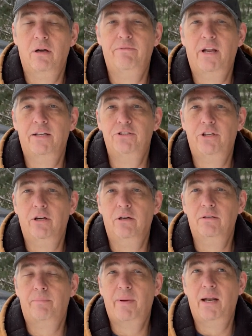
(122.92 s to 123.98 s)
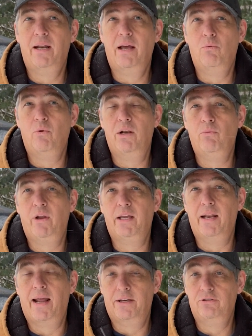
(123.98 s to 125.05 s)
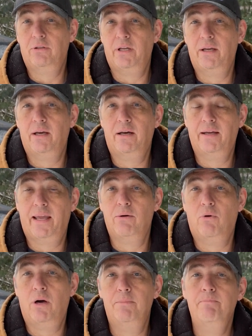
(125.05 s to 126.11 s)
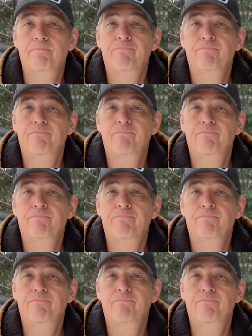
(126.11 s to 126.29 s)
of next year, depending on when we can actually get one.